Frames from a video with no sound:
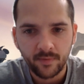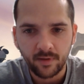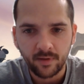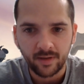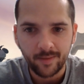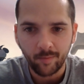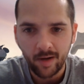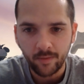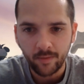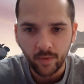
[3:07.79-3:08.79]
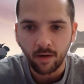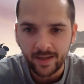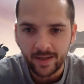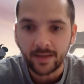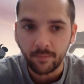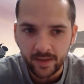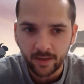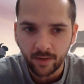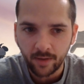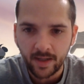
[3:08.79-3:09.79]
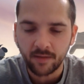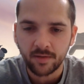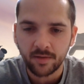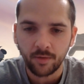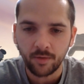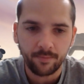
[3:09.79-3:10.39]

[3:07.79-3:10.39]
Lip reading: Now keep in mind we are in the meeting right now, so